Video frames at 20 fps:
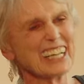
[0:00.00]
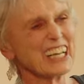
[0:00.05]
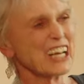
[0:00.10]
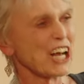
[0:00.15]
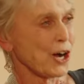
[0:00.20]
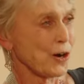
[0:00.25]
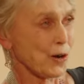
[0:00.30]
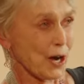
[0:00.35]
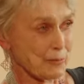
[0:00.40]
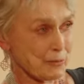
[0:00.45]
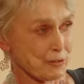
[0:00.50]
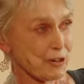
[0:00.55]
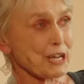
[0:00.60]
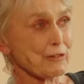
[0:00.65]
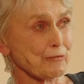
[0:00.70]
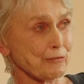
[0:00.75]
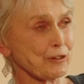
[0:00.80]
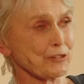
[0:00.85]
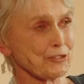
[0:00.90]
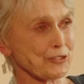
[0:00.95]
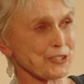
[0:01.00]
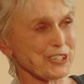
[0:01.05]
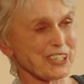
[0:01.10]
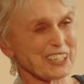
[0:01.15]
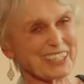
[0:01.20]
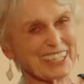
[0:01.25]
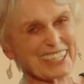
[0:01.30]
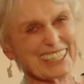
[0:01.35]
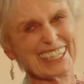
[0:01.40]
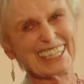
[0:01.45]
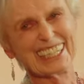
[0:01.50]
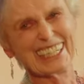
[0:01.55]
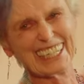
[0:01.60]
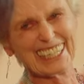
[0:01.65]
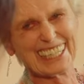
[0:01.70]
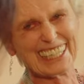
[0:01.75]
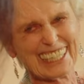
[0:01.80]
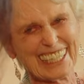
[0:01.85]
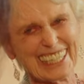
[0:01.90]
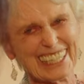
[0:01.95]
Oh, I'm grateful to it,
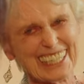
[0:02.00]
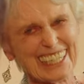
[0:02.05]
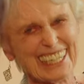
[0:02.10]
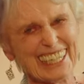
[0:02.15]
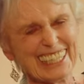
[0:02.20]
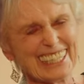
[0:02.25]
yeah.